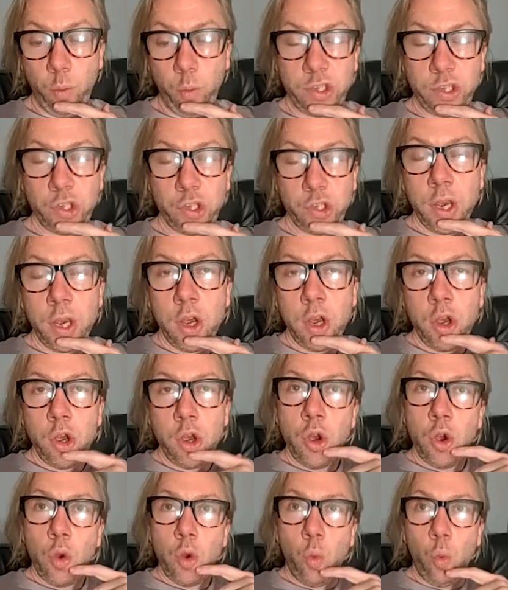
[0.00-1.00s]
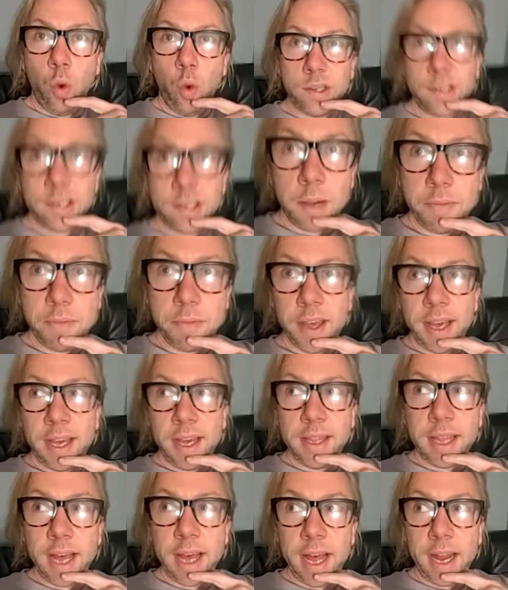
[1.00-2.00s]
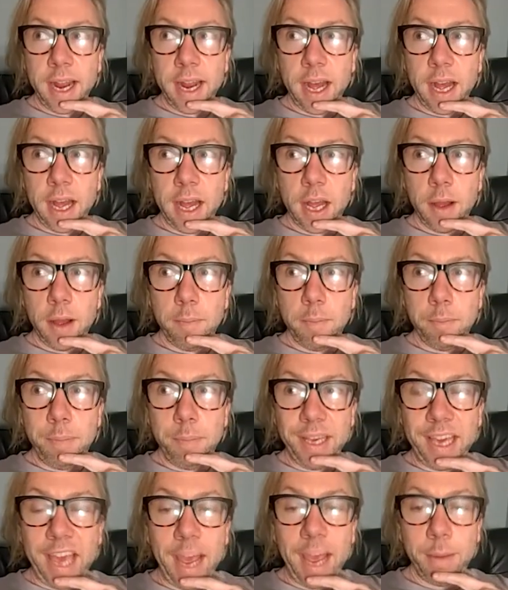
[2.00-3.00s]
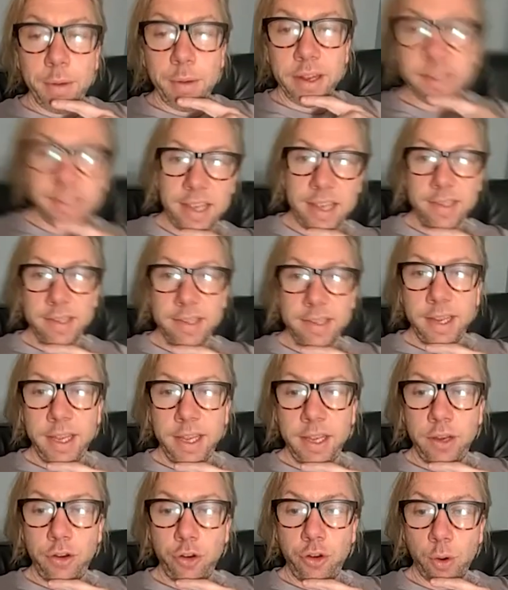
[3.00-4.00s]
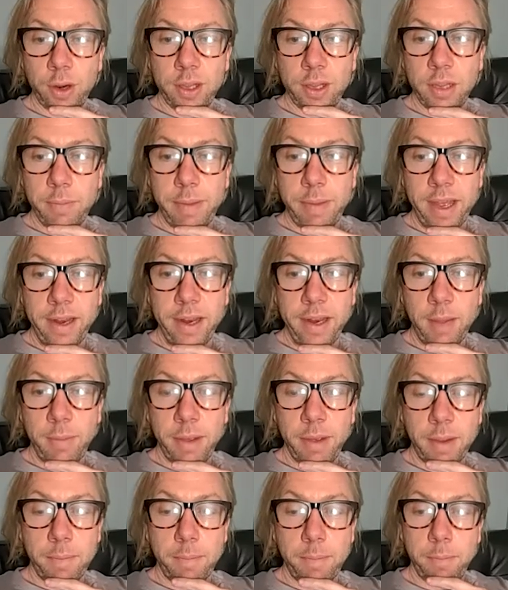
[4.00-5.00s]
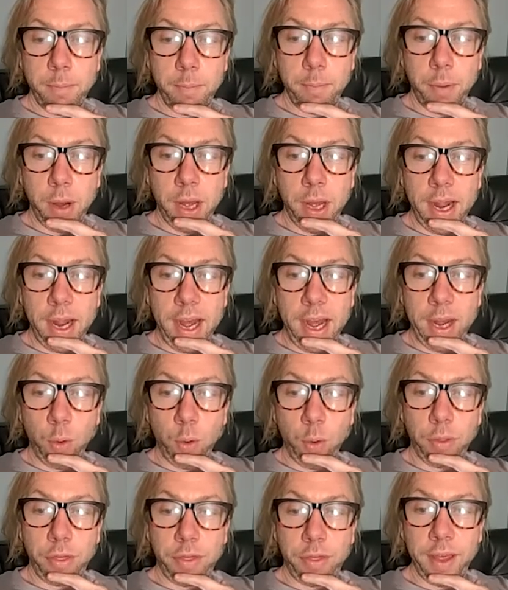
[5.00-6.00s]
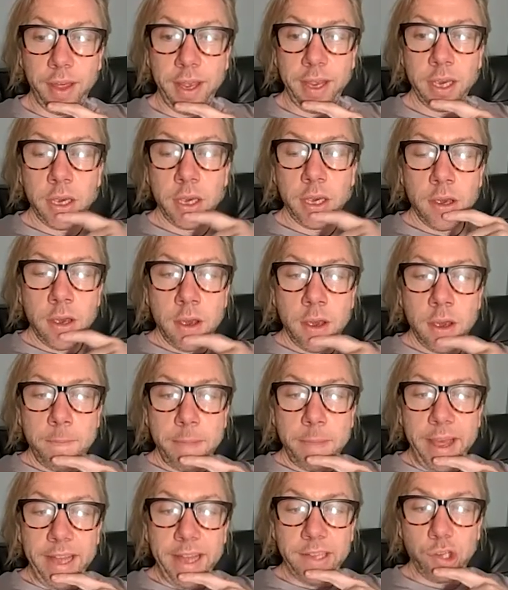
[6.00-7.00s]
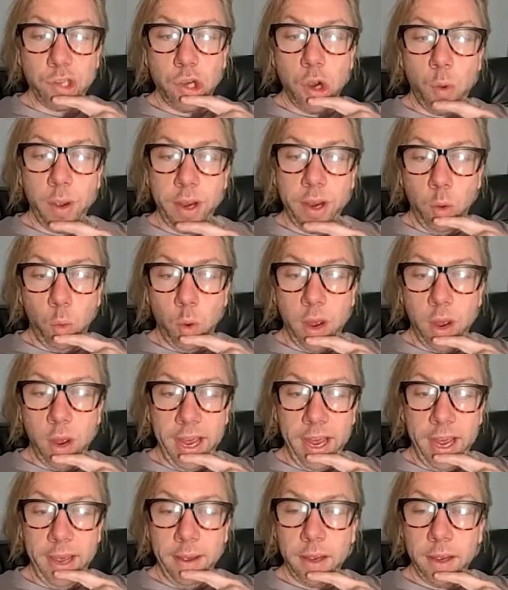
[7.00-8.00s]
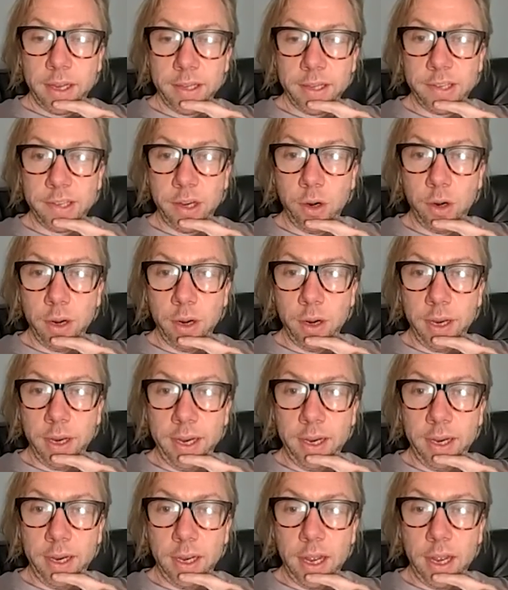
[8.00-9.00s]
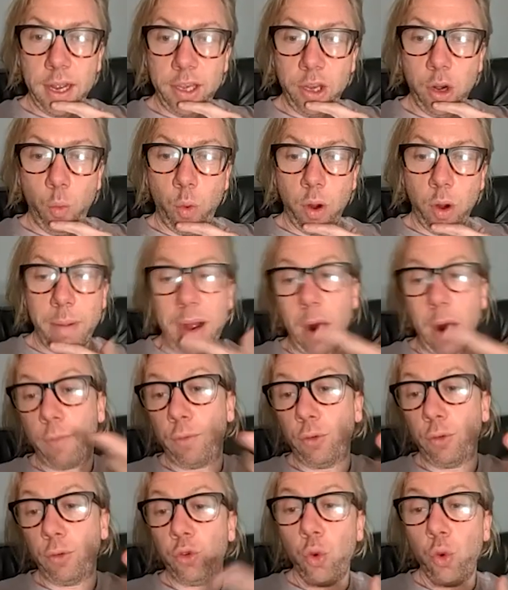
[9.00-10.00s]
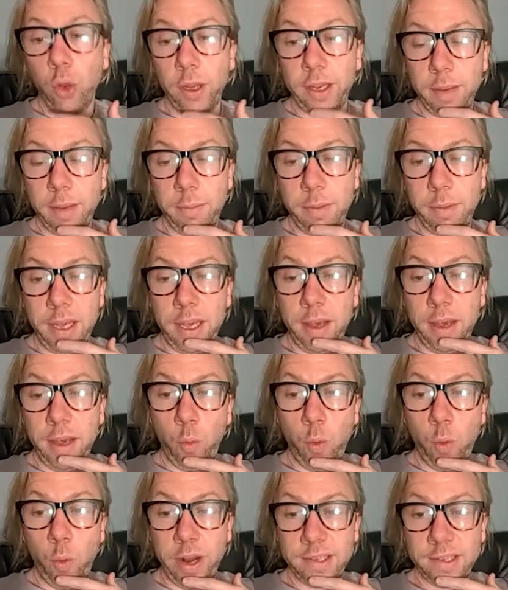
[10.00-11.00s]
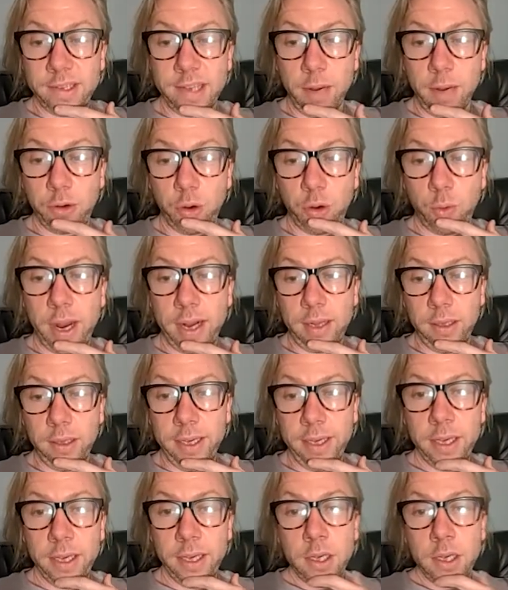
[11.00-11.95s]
which was something that became a necessity during the pandemic, but I don't think is going away, considering what a powerful tool it can be when it's set up correctly.